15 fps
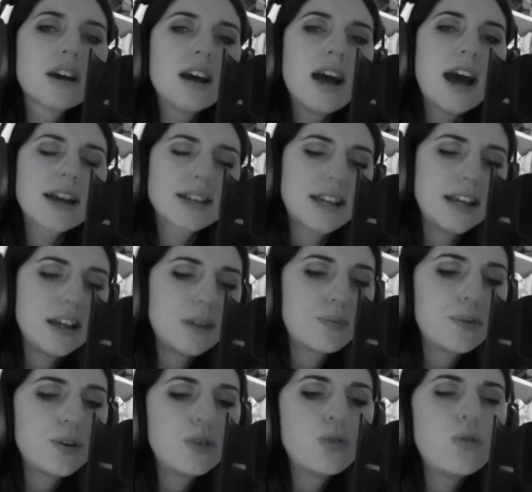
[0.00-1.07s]
I'd
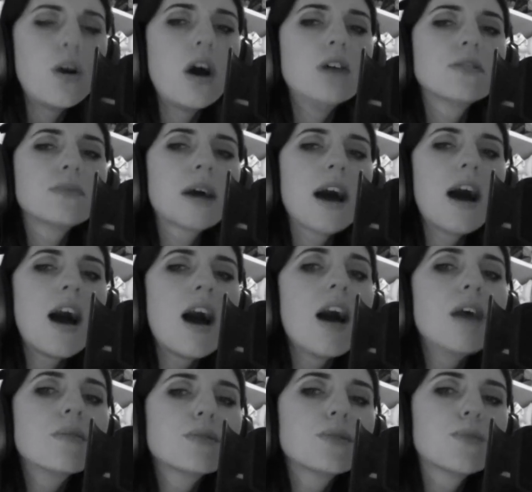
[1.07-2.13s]
keep you on my
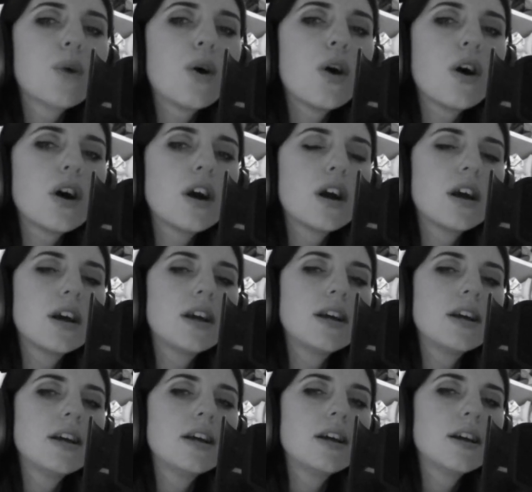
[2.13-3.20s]
arm,
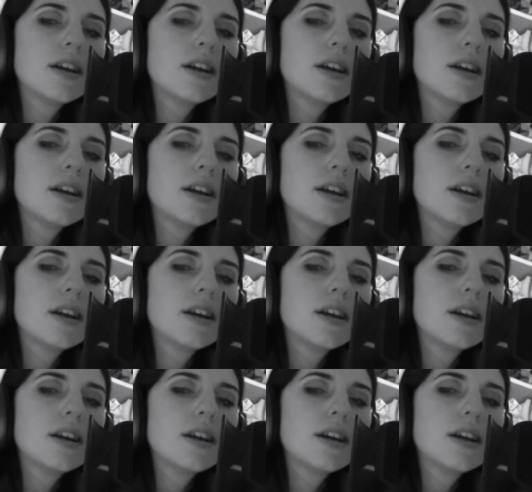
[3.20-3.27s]
boy